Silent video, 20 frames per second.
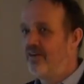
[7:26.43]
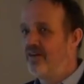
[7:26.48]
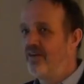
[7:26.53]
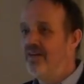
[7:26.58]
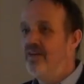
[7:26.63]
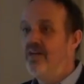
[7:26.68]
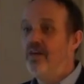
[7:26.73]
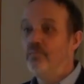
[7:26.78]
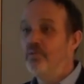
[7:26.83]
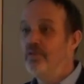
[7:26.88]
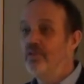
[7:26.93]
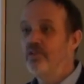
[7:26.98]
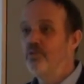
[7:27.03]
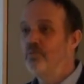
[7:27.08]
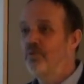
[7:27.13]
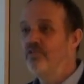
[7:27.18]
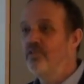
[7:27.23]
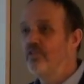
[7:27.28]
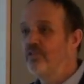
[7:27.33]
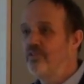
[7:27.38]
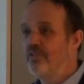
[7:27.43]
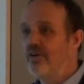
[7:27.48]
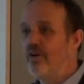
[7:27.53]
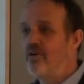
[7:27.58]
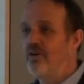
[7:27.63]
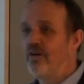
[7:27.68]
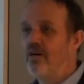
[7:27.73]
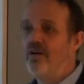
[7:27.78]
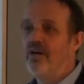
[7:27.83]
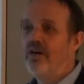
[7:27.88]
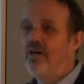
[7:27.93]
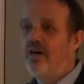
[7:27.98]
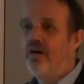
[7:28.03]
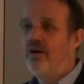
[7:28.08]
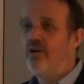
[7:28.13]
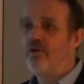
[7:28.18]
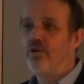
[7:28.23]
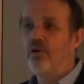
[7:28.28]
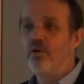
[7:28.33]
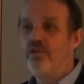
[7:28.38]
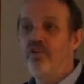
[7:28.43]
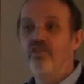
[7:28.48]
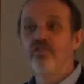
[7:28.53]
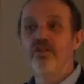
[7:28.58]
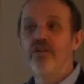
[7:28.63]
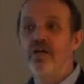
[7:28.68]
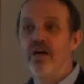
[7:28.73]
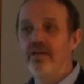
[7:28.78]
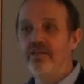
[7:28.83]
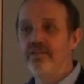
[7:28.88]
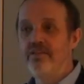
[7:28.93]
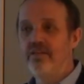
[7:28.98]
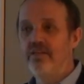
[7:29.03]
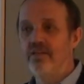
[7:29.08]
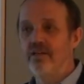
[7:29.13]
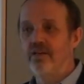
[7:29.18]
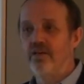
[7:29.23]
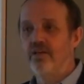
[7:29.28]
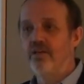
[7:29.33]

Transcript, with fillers: Uh, but it was not uh, our initial idea.